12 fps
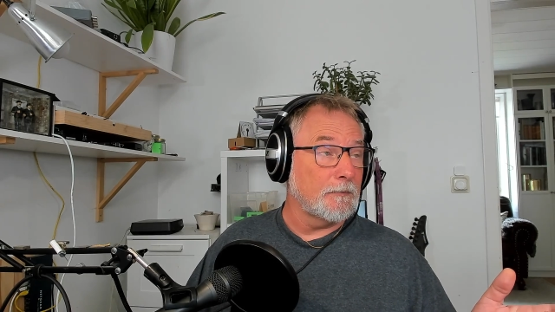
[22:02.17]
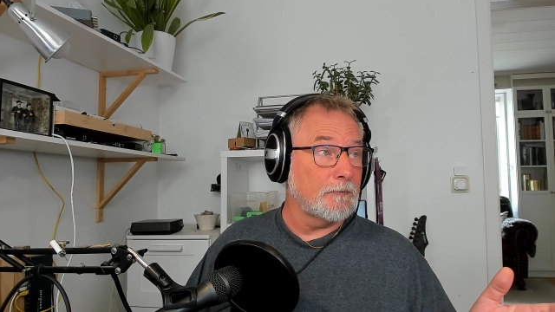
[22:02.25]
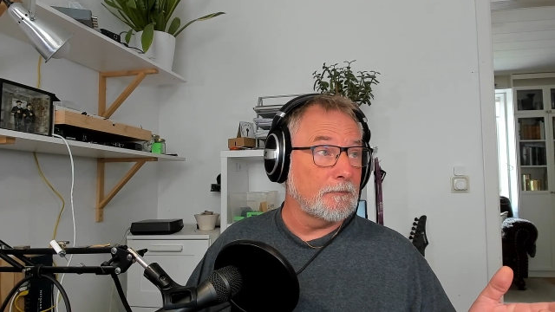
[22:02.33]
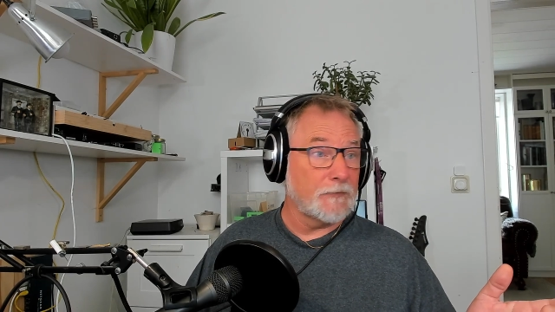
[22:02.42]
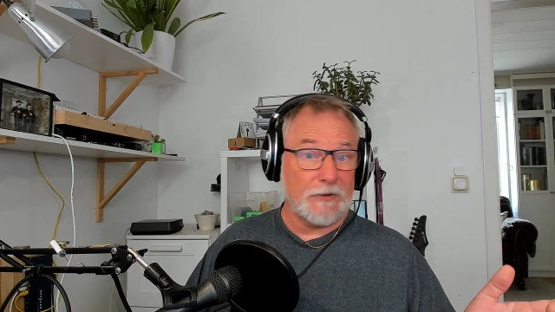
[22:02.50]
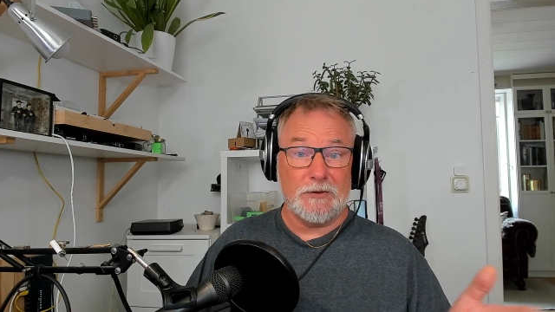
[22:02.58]

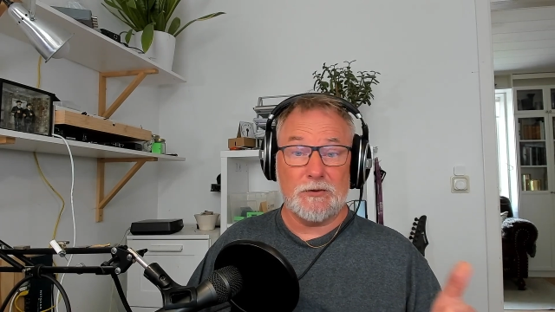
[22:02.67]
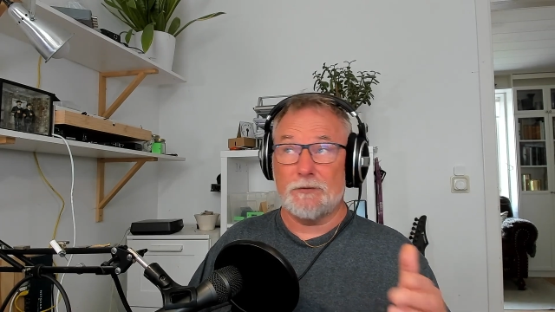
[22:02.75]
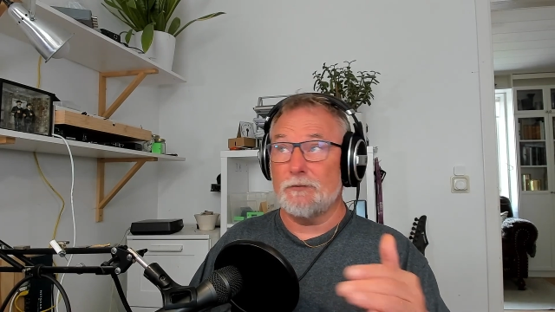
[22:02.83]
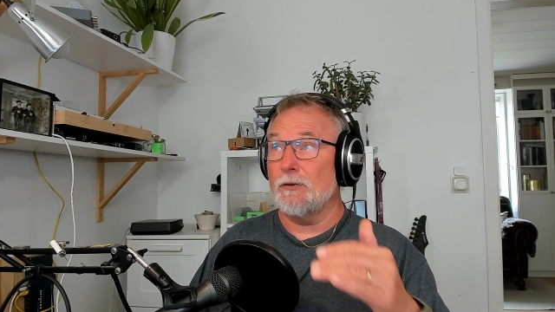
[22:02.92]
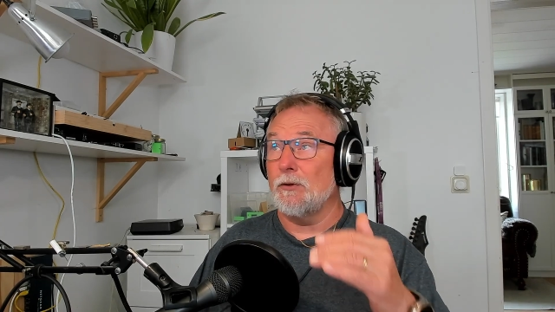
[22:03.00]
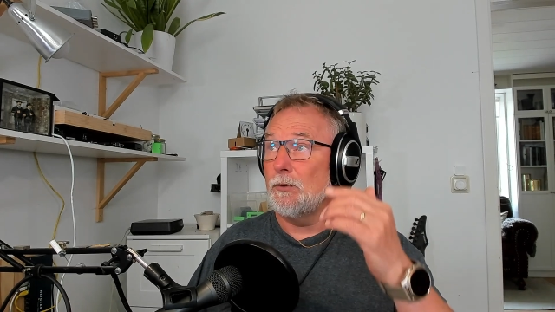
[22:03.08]

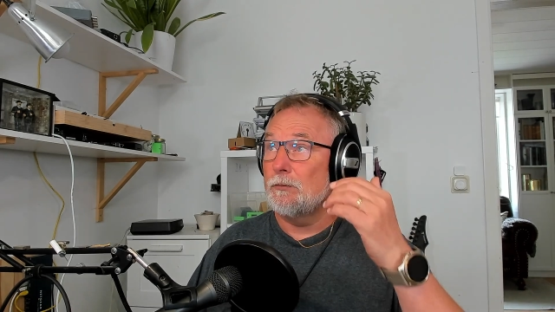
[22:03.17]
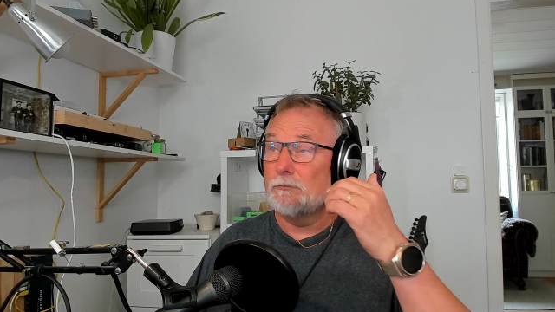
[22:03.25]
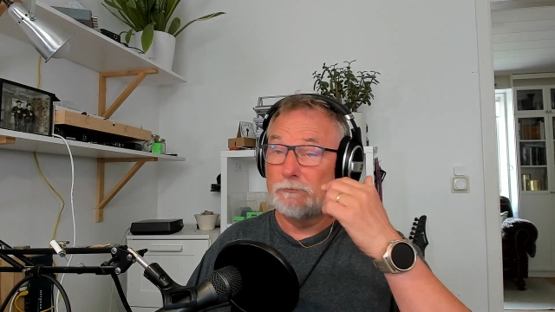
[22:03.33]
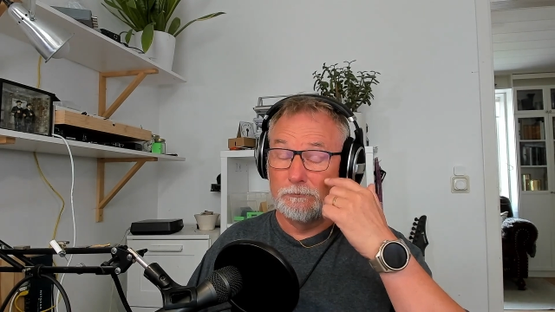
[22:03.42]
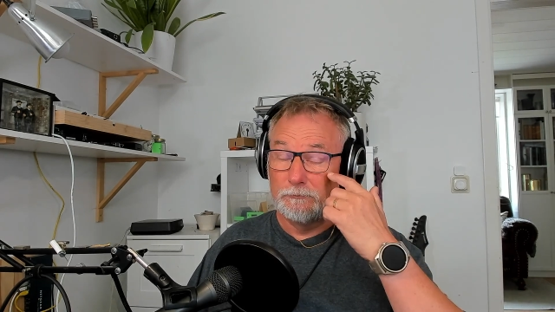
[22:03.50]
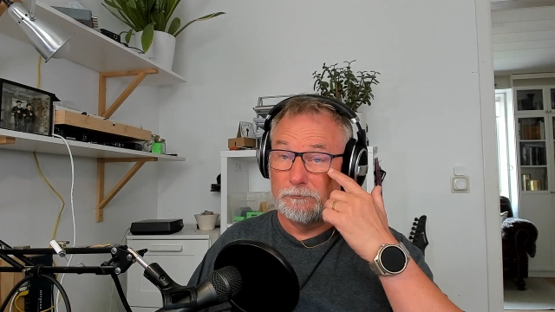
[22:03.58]
TensorFlow
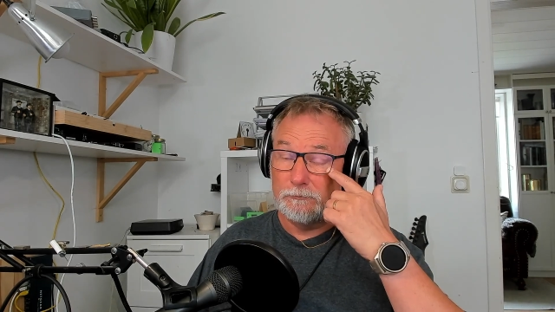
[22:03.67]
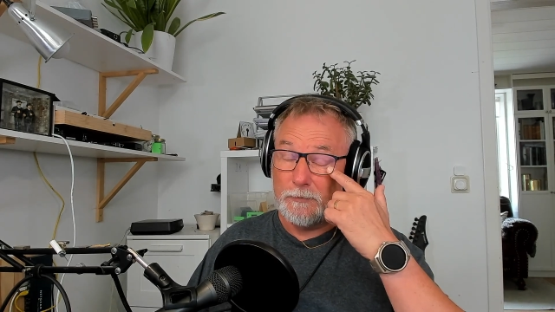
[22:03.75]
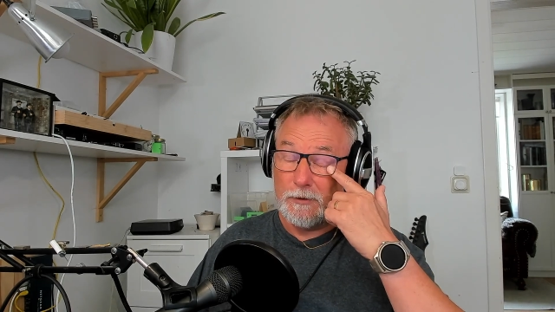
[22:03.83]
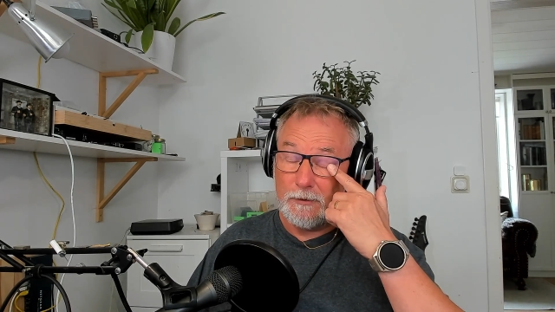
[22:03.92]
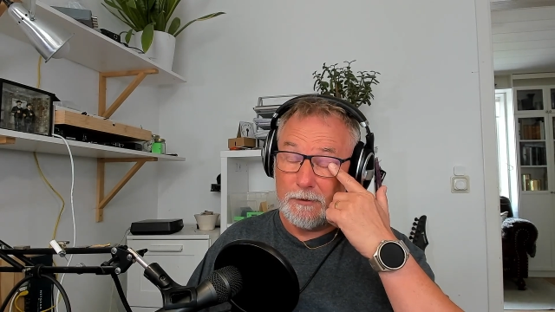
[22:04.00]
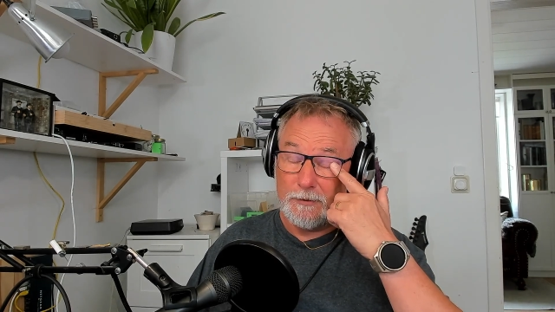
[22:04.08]

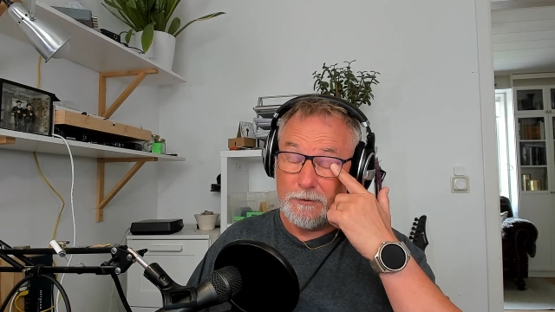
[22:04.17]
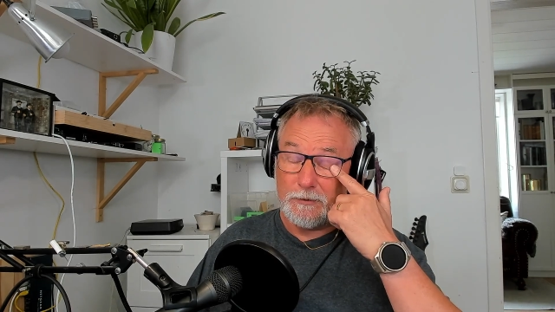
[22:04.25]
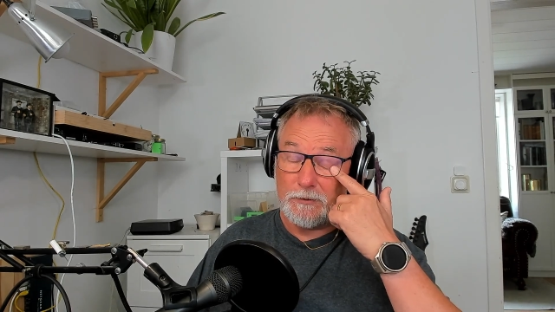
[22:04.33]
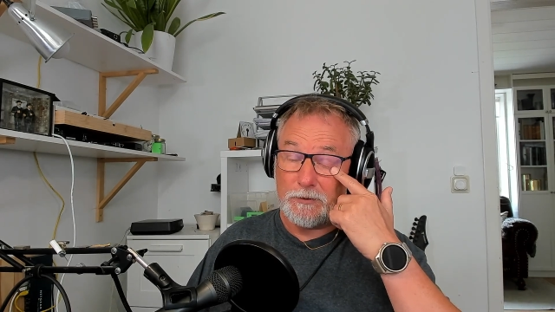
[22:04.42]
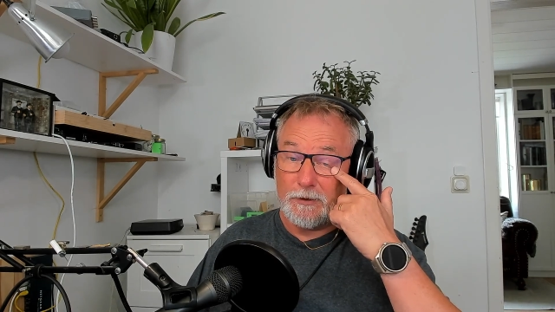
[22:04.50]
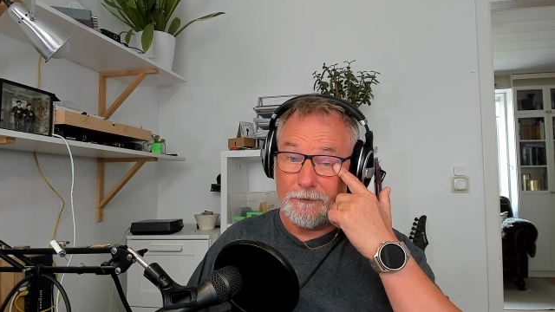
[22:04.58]

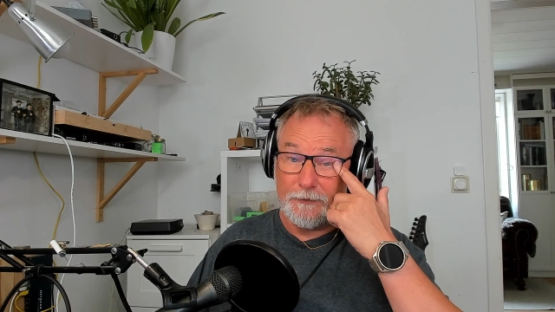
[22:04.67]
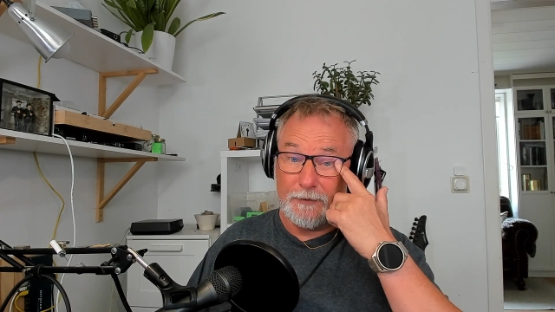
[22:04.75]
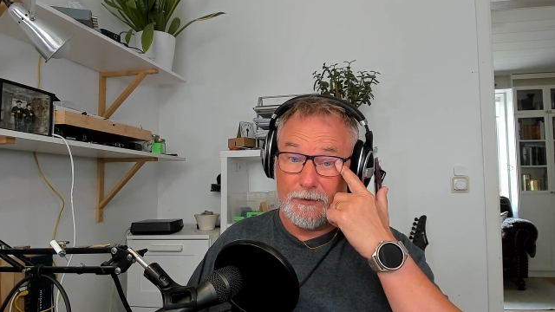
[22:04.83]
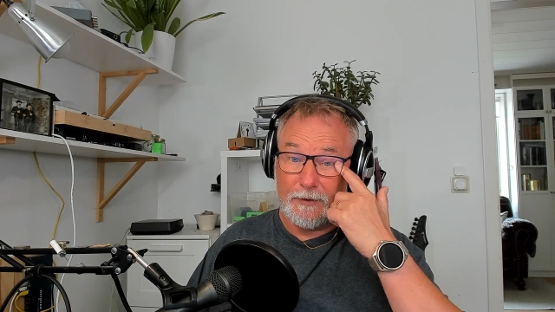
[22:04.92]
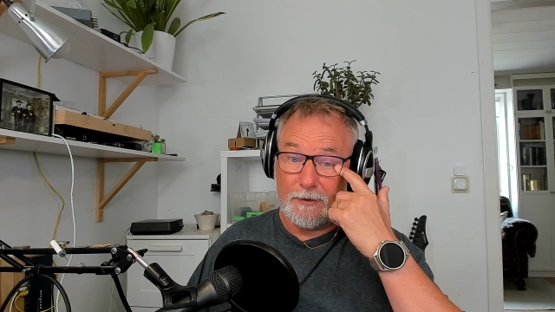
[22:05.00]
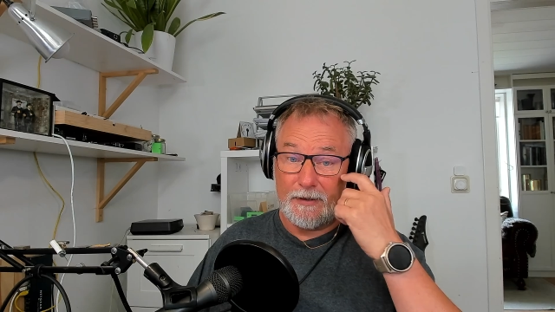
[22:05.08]
stuff in
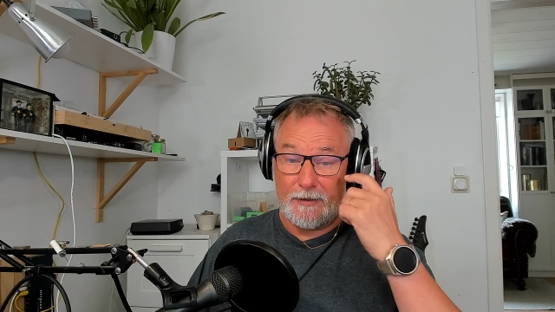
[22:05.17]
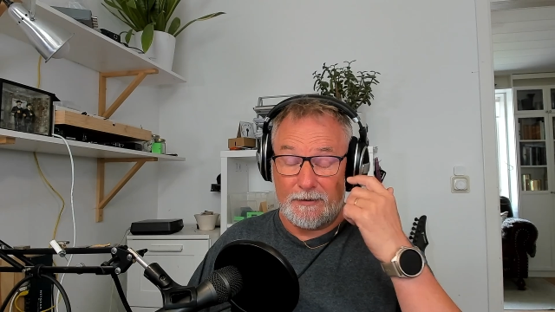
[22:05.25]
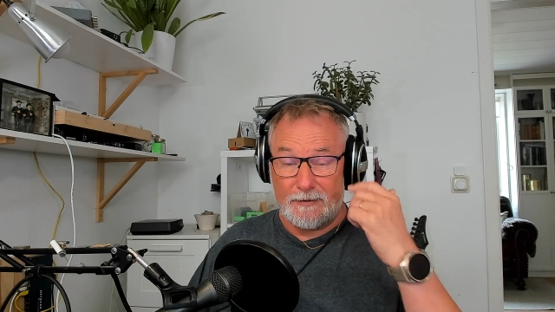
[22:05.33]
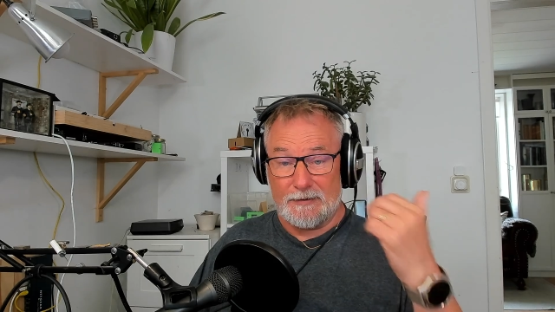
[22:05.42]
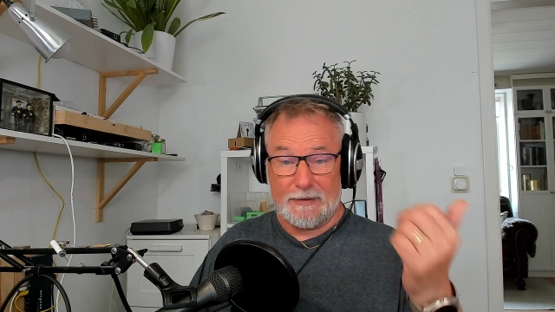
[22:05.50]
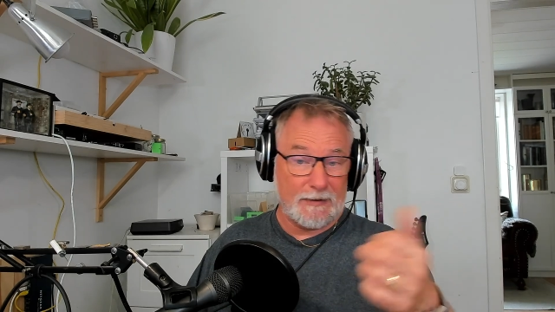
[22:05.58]
there that
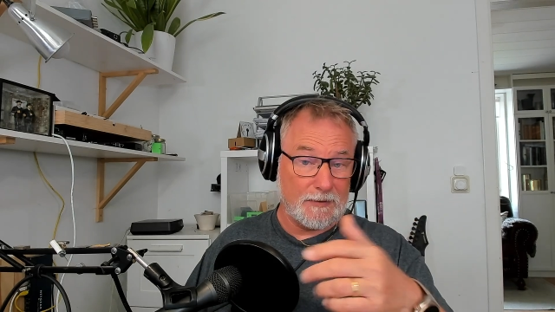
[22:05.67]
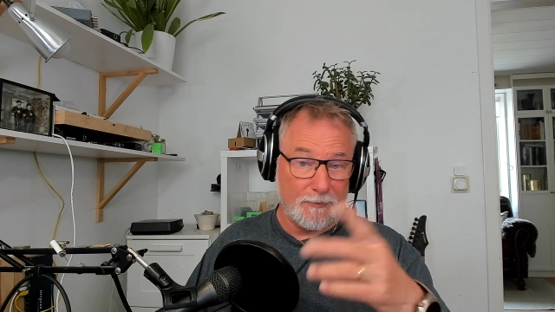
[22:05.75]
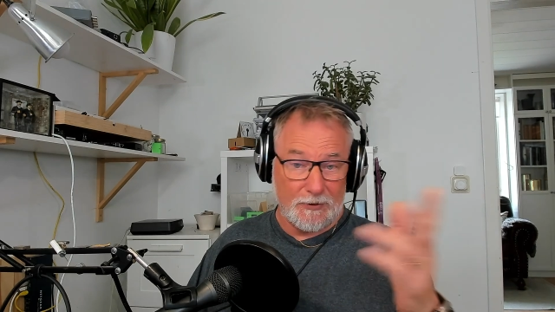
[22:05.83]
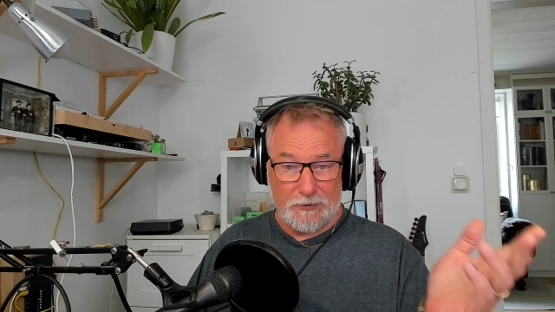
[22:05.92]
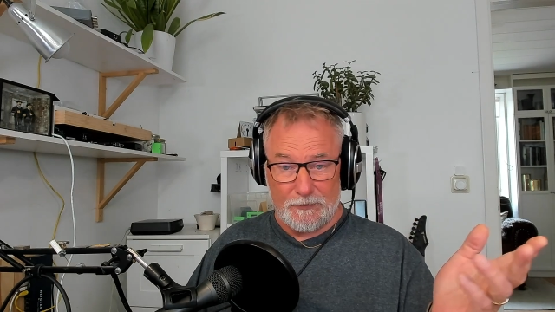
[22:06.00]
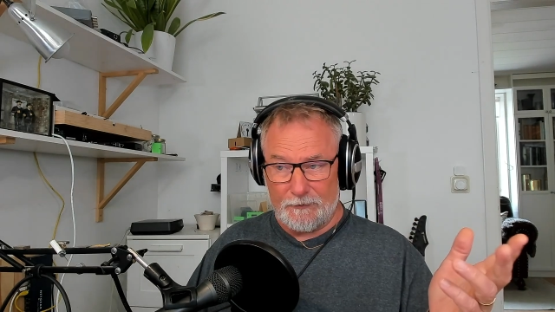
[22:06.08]
detects a
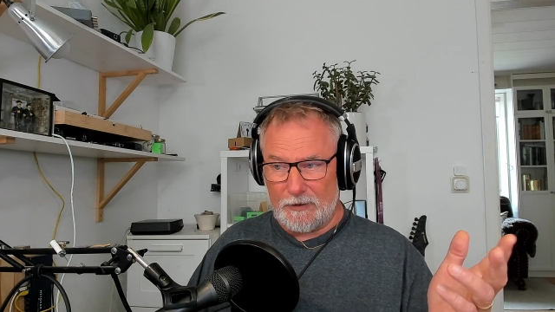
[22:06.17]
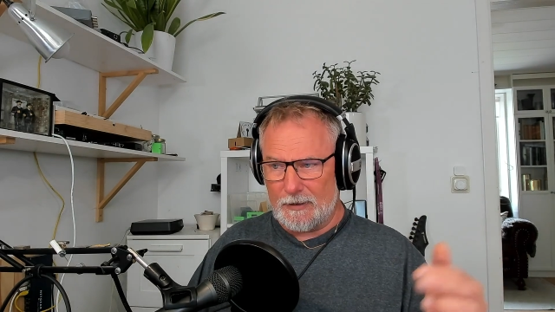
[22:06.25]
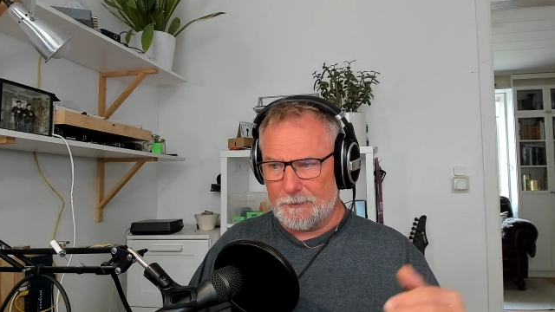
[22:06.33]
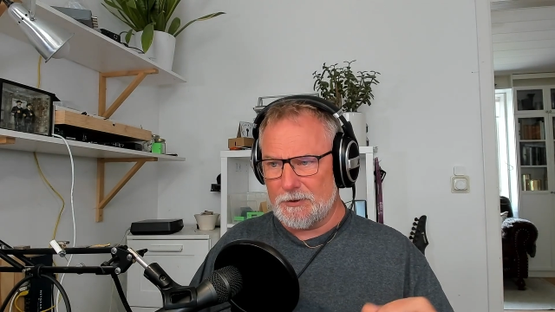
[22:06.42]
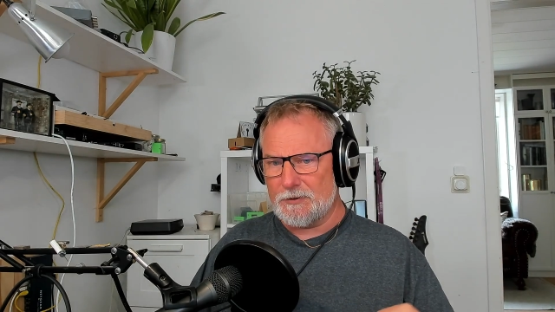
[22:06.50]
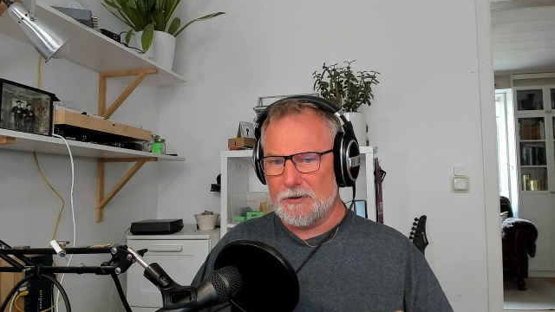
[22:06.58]
bunch of
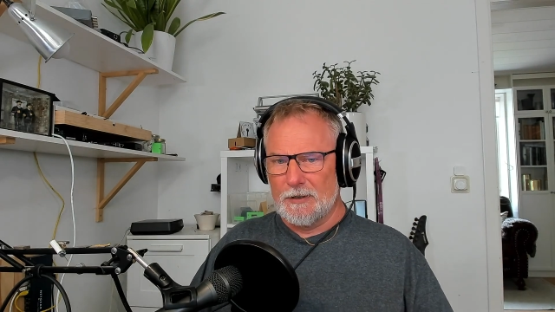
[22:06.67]
objects,